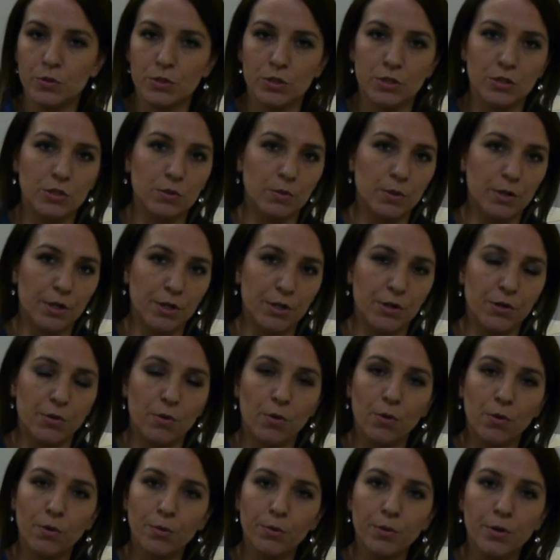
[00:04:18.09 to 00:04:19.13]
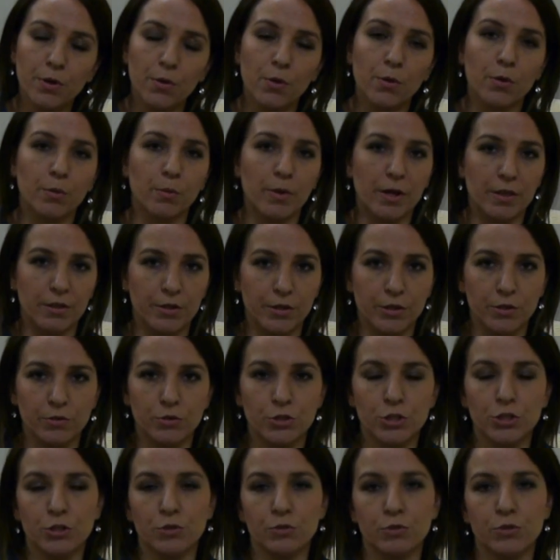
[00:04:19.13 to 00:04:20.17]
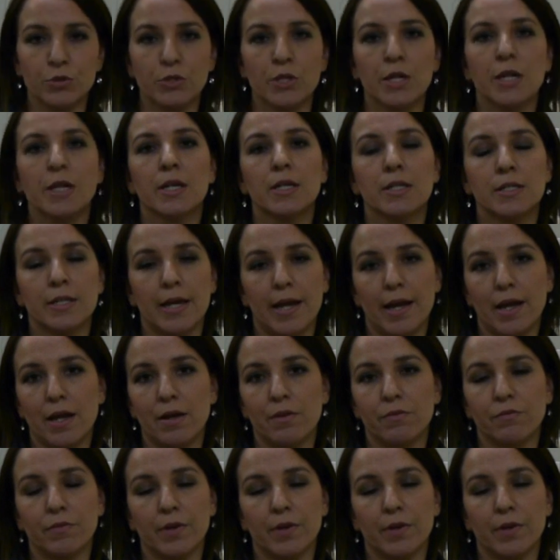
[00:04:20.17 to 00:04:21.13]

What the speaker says: to do it on your own or whether you choose to have